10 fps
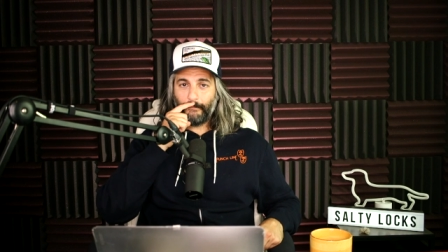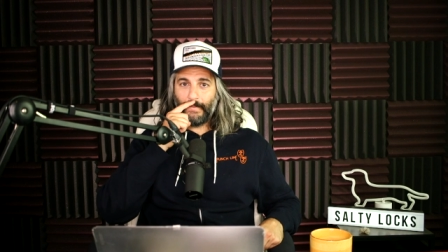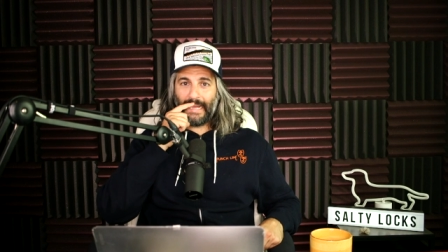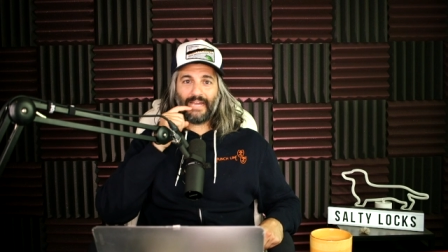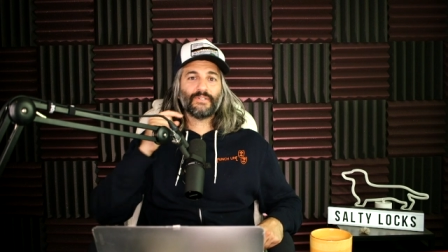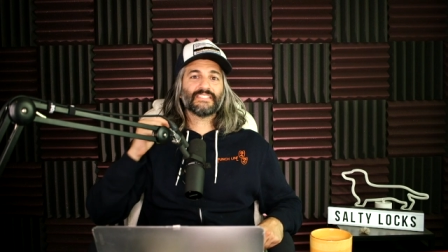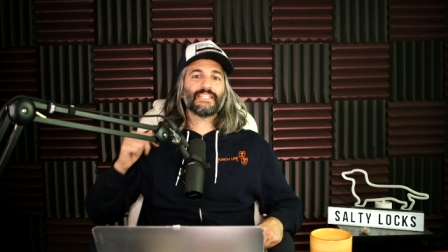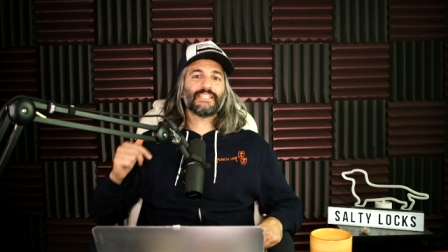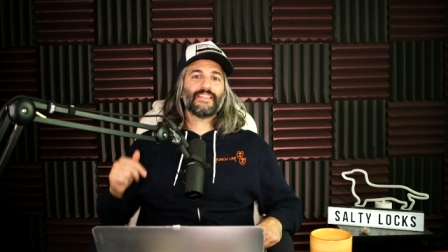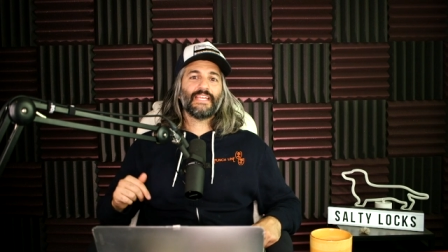I always
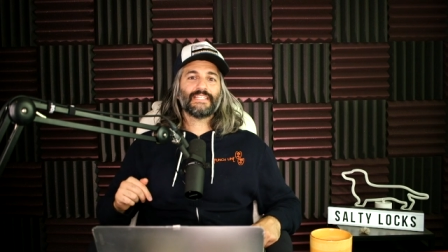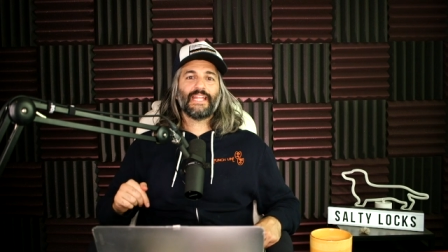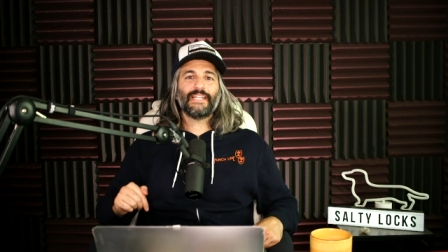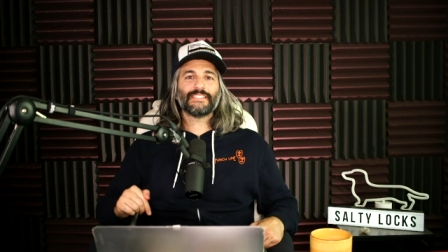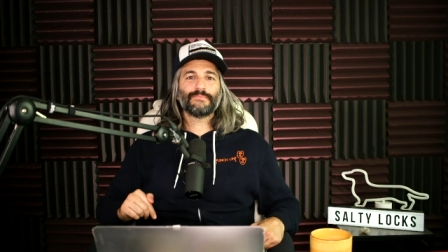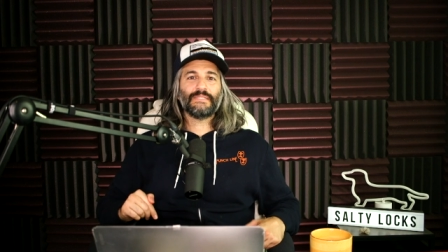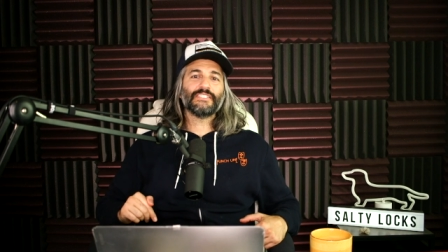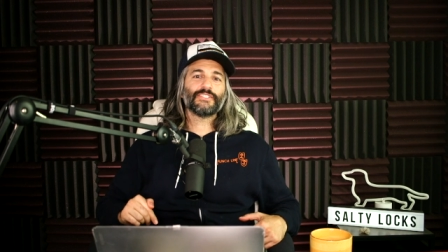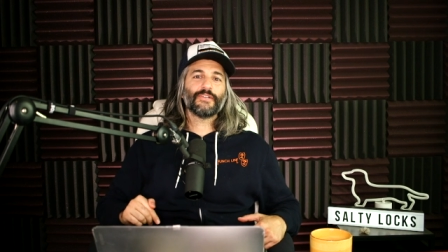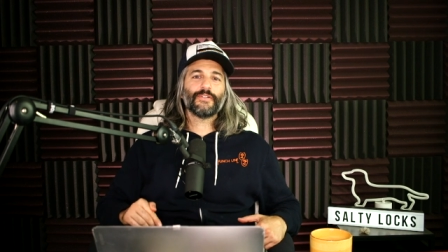like to think that it
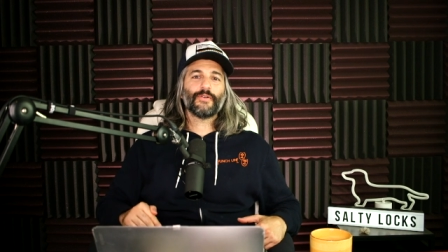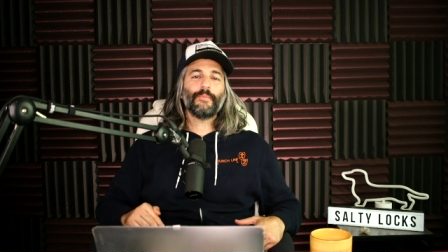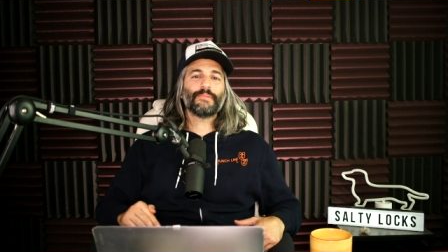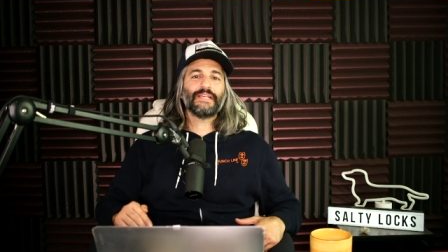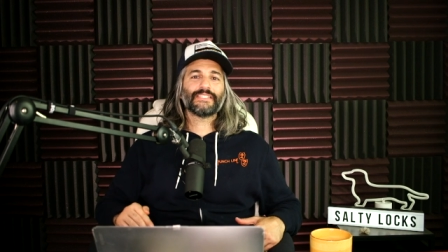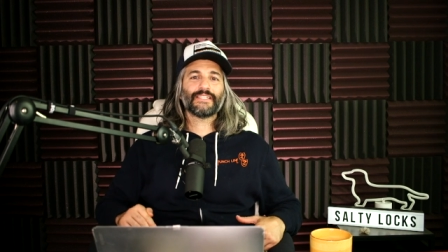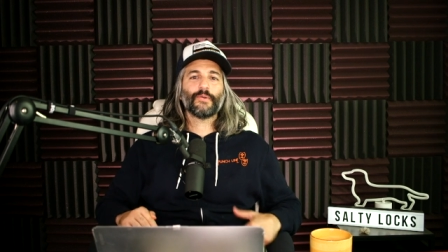means you're in the right place at the